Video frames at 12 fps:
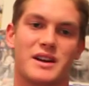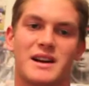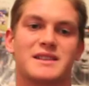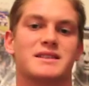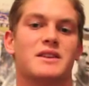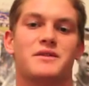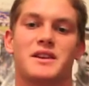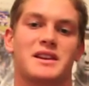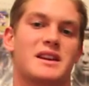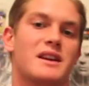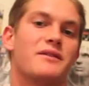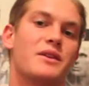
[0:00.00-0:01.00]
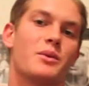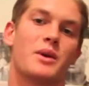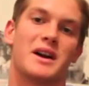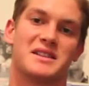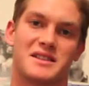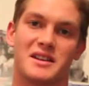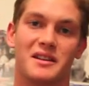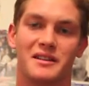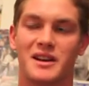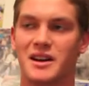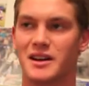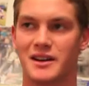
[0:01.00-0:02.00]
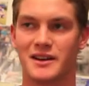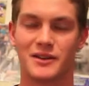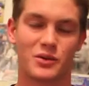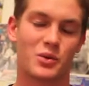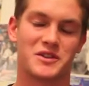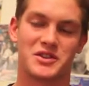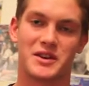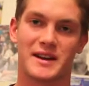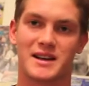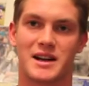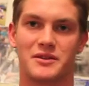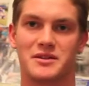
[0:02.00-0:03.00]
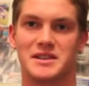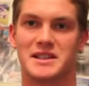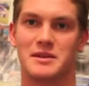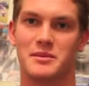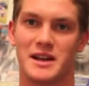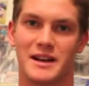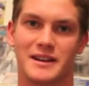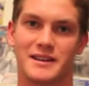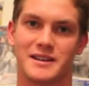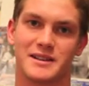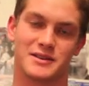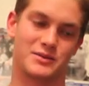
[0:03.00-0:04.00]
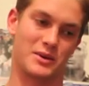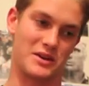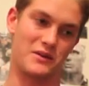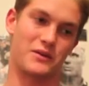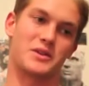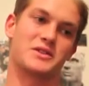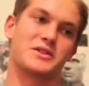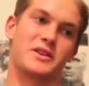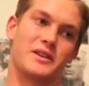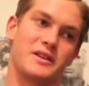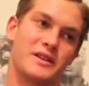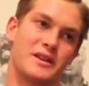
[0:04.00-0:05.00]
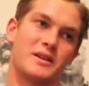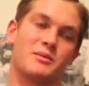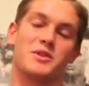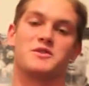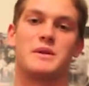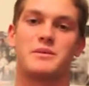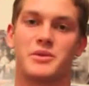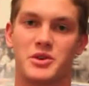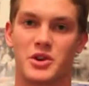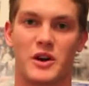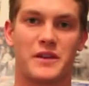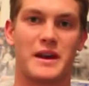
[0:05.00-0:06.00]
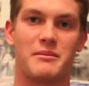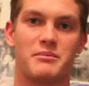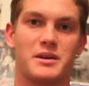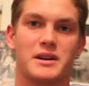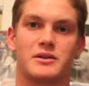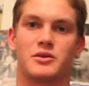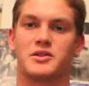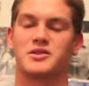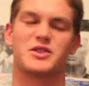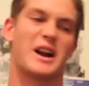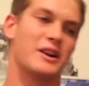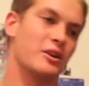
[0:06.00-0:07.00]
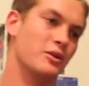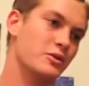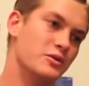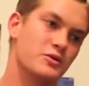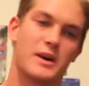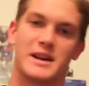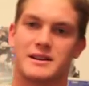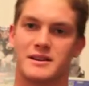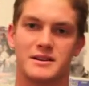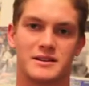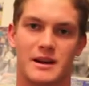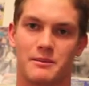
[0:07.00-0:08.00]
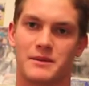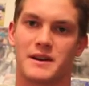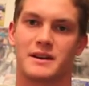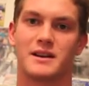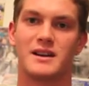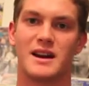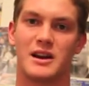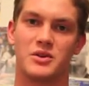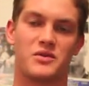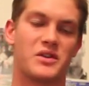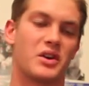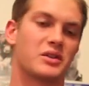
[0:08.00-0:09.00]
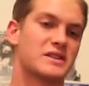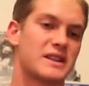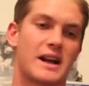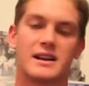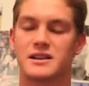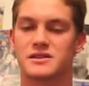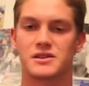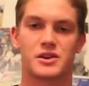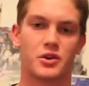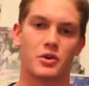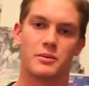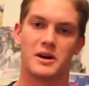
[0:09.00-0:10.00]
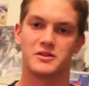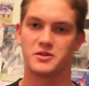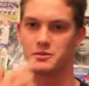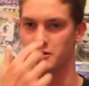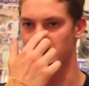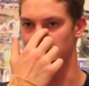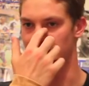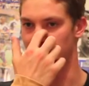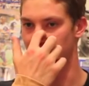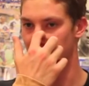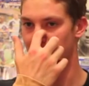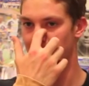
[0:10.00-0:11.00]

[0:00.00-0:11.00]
guys lifting heavy weights, and of course you get kind of intimidated, because when you first start, most people, you're not that big, or you're trying to lose weight, there's something, and you feel slightly insecure about your body.